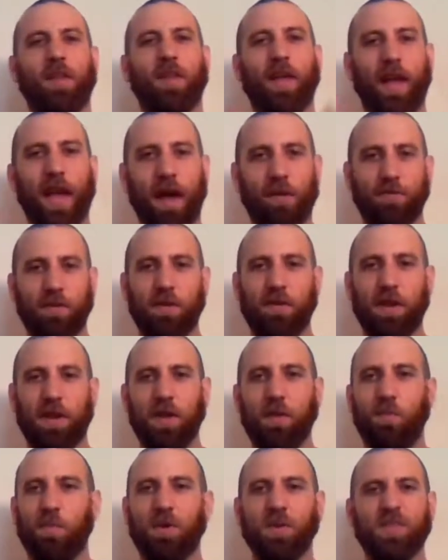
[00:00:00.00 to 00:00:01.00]
like everything
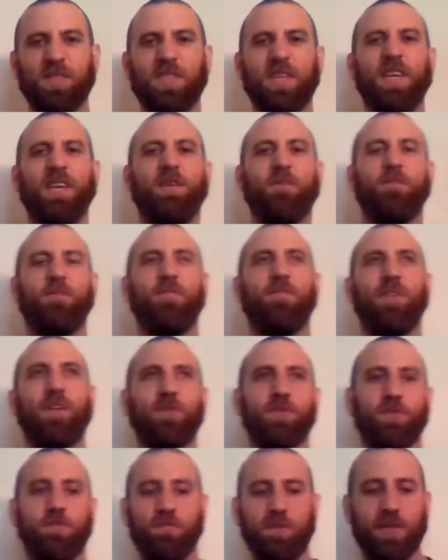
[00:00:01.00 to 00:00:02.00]
you want to see in a
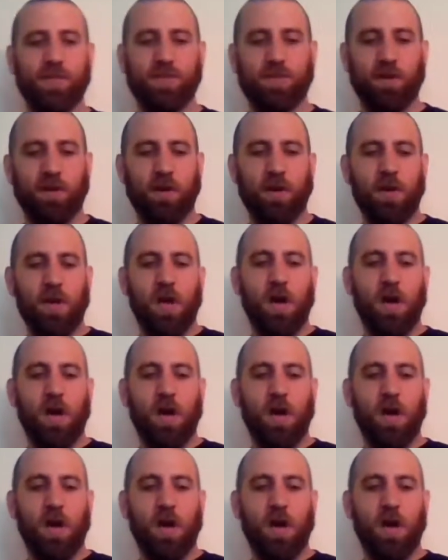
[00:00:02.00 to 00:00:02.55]
professional wrestler.